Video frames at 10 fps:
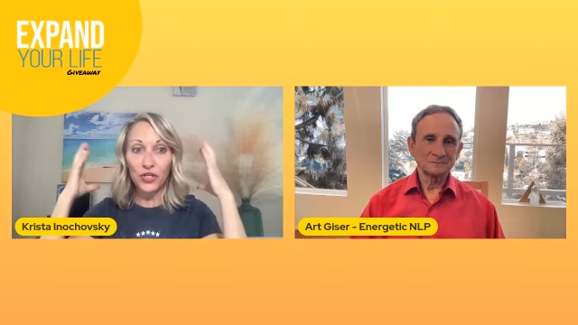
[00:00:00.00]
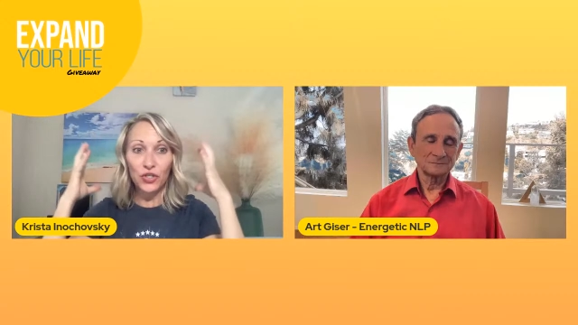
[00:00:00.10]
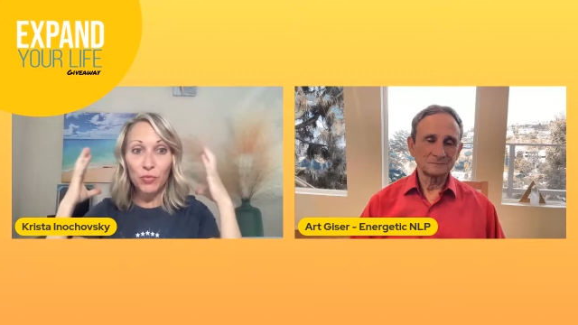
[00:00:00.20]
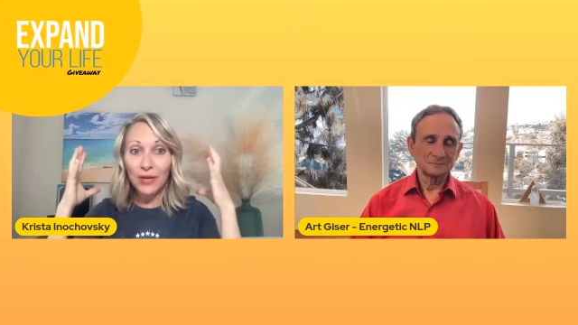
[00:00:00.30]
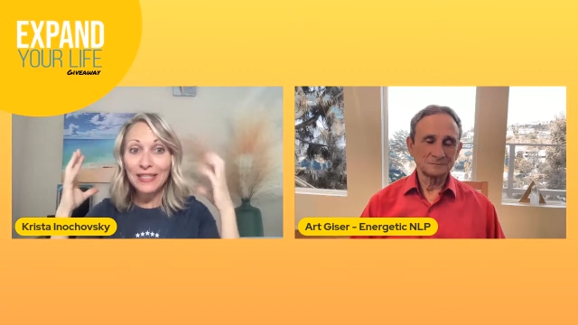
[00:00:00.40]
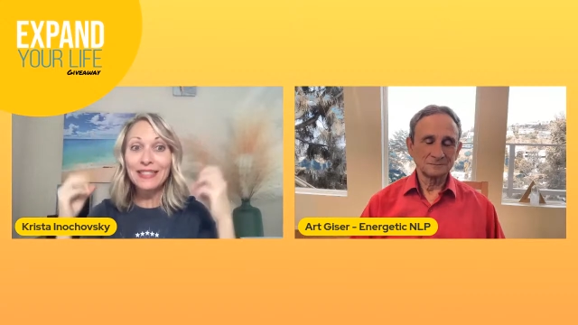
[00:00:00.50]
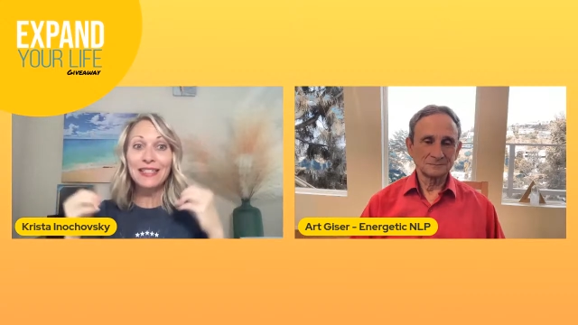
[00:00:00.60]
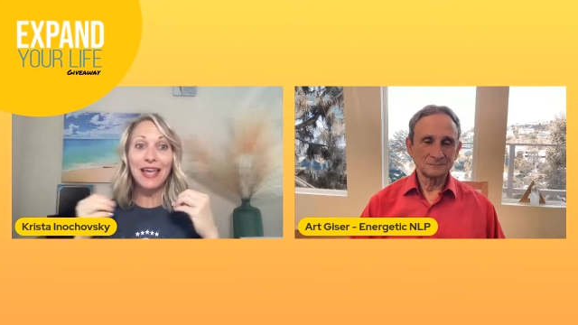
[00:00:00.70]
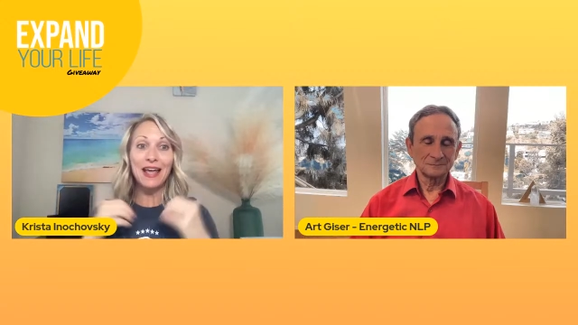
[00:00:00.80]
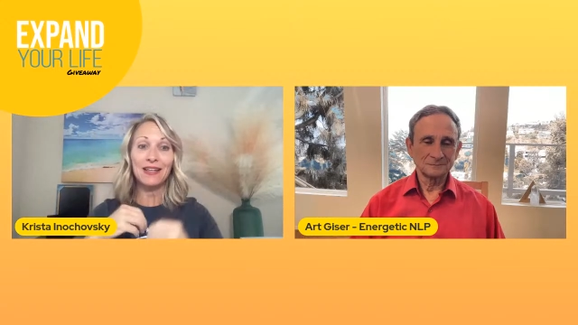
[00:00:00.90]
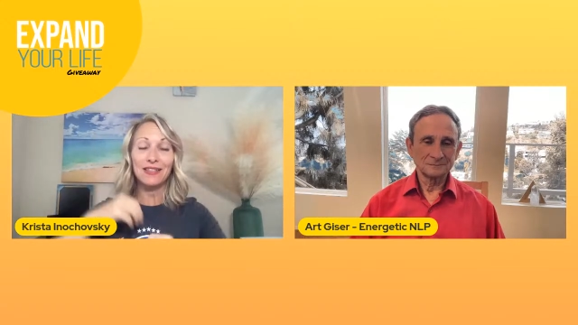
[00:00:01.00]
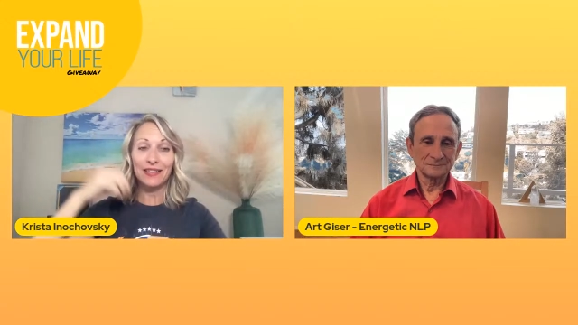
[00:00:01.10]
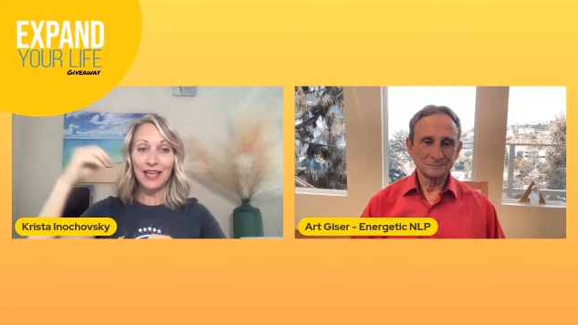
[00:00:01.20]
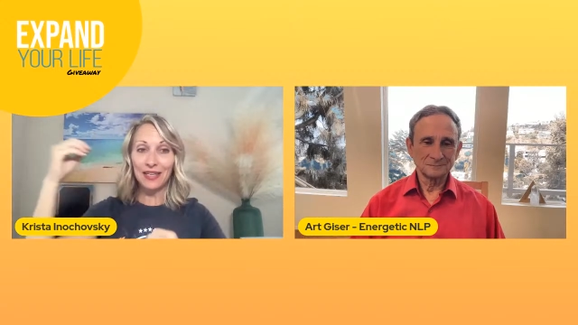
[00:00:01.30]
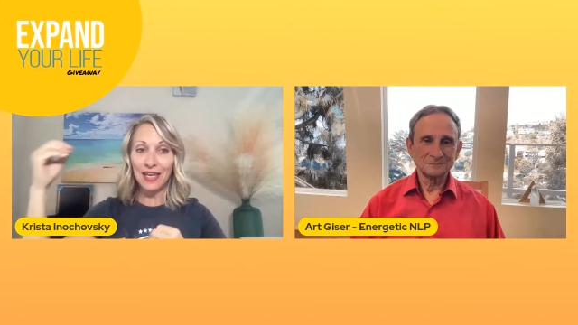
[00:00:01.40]
Speaker 1: can do brain scans
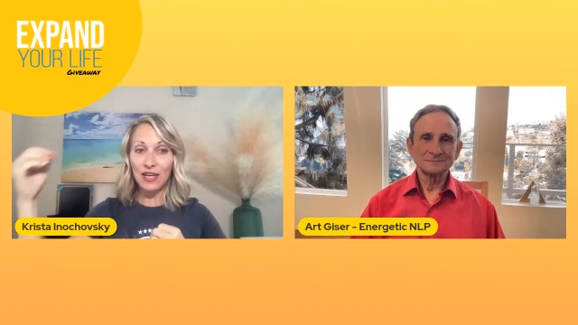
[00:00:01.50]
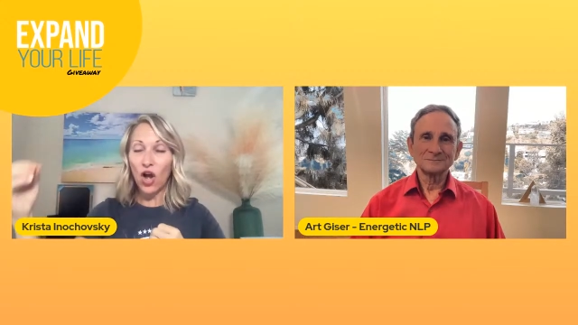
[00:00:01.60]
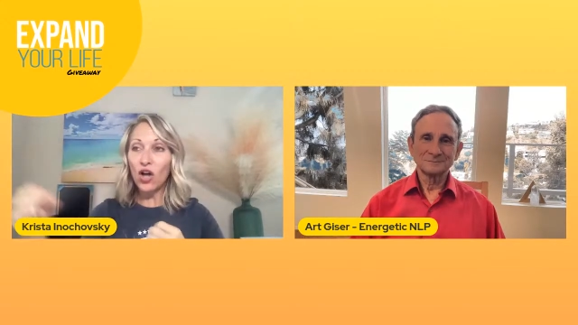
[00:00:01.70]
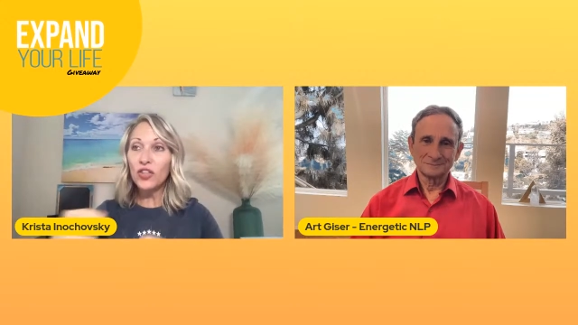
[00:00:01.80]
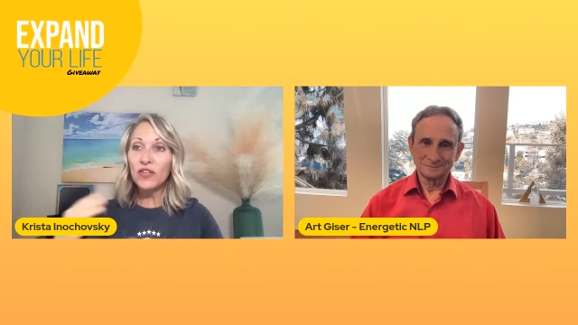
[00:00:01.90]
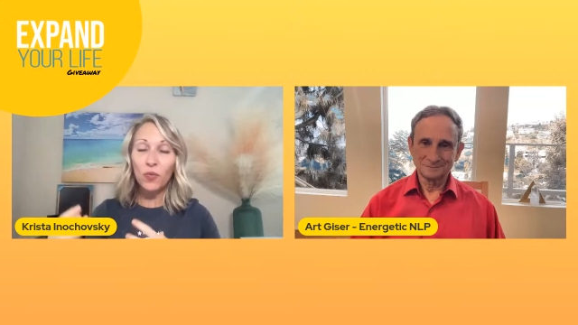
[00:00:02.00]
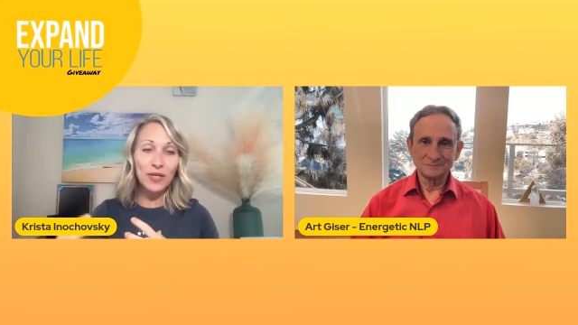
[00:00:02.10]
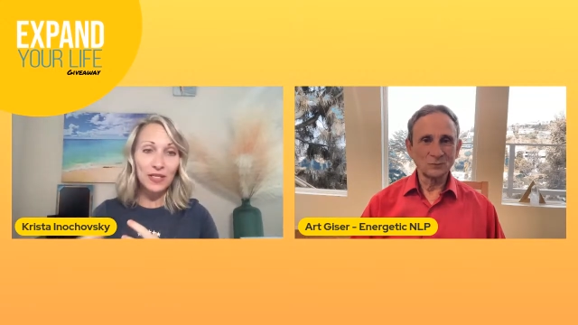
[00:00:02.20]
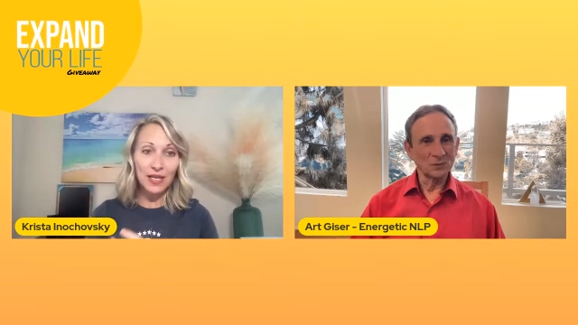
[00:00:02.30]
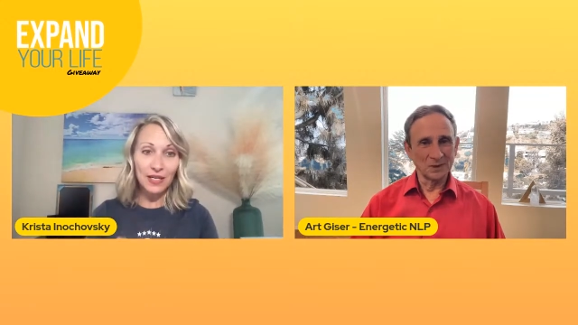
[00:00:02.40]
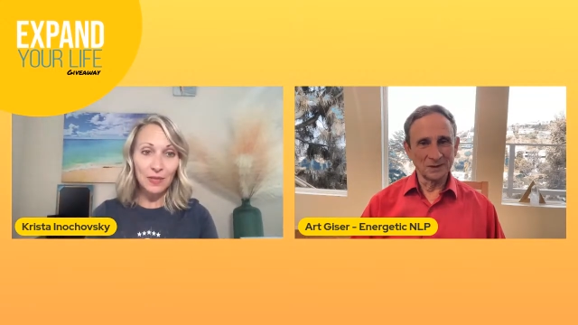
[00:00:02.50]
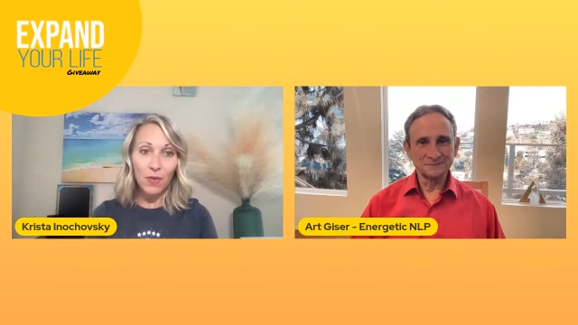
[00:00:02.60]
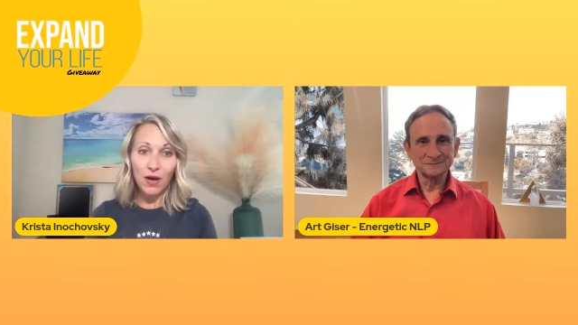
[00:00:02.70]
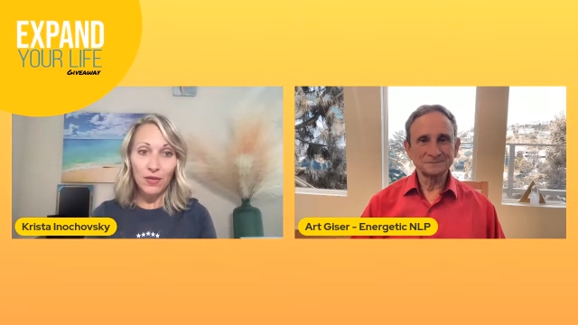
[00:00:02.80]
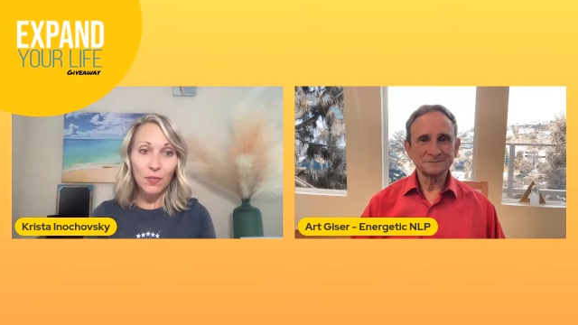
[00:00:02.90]
and and all the different ways that they can
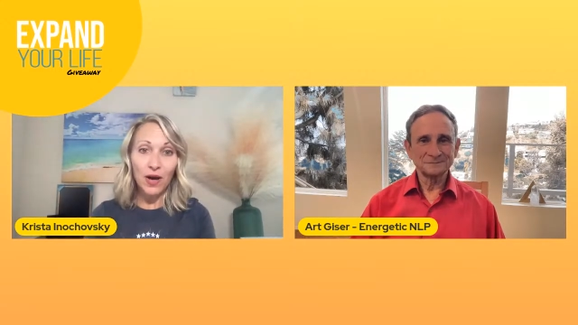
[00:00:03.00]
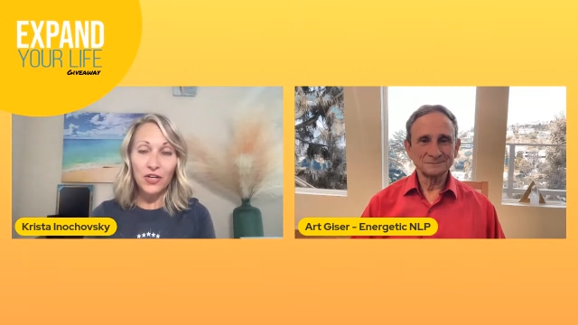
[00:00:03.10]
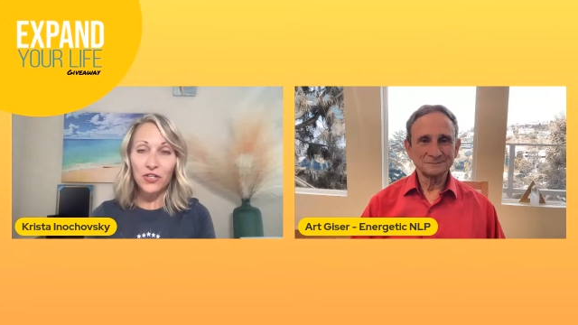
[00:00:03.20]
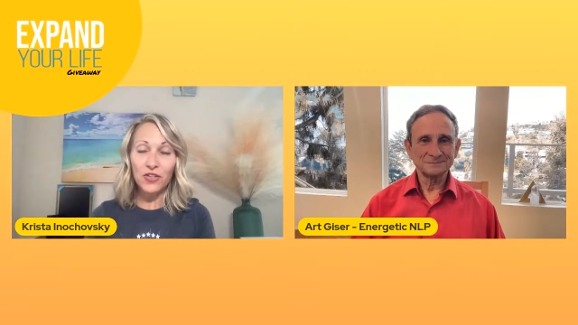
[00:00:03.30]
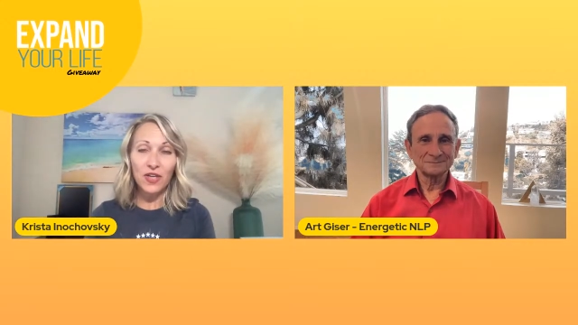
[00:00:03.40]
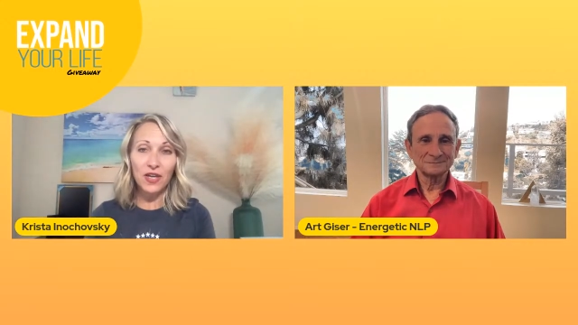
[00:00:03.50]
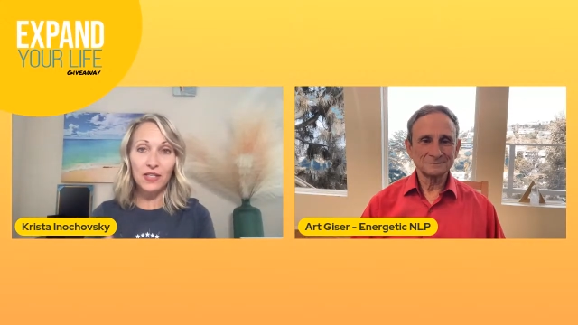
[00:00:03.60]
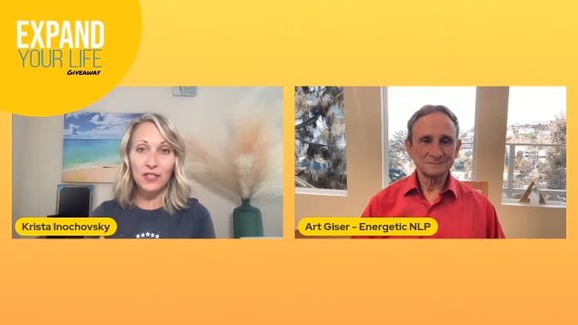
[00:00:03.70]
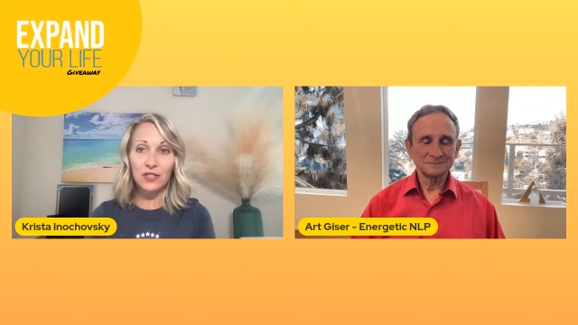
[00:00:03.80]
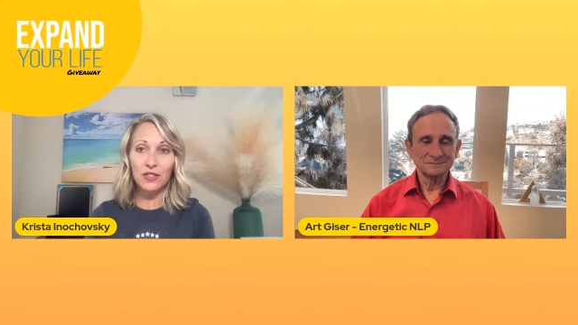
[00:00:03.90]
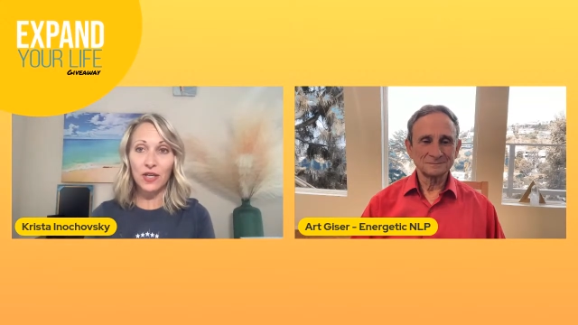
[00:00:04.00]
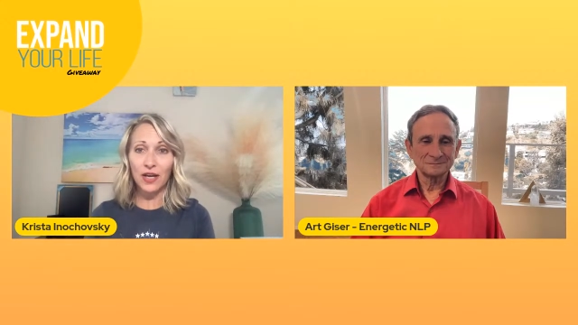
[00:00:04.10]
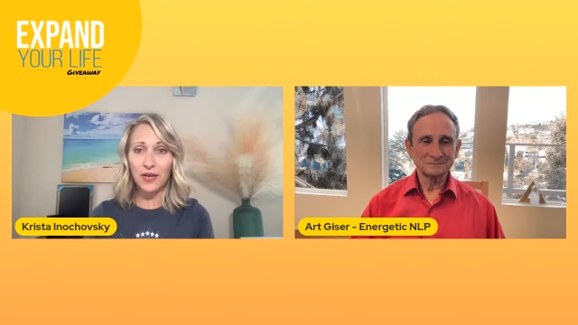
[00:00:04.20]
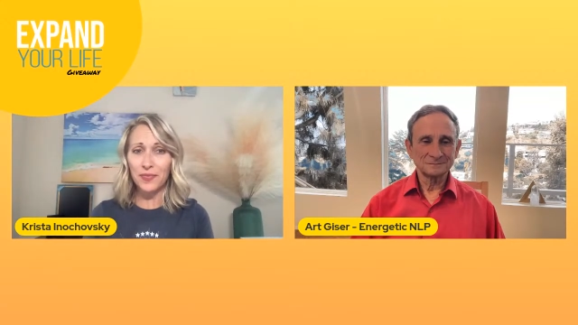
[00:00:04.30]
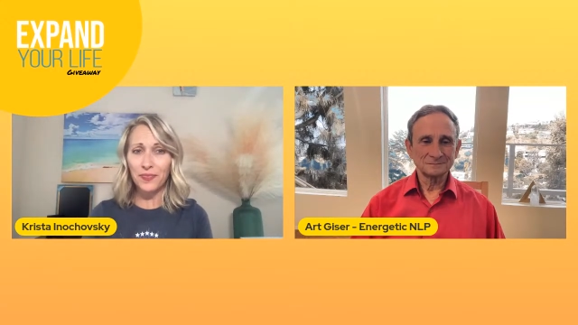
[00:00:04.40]
mo monitor things
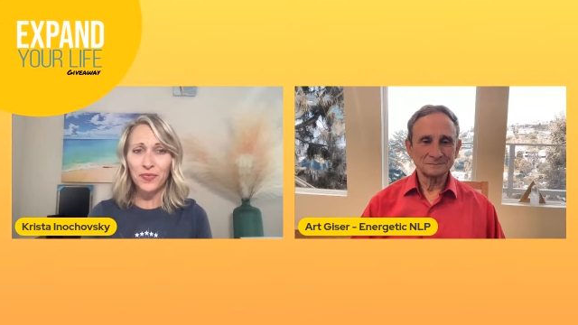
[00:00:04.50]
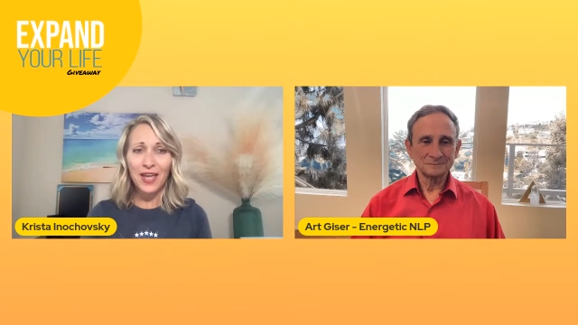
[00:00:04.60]
um,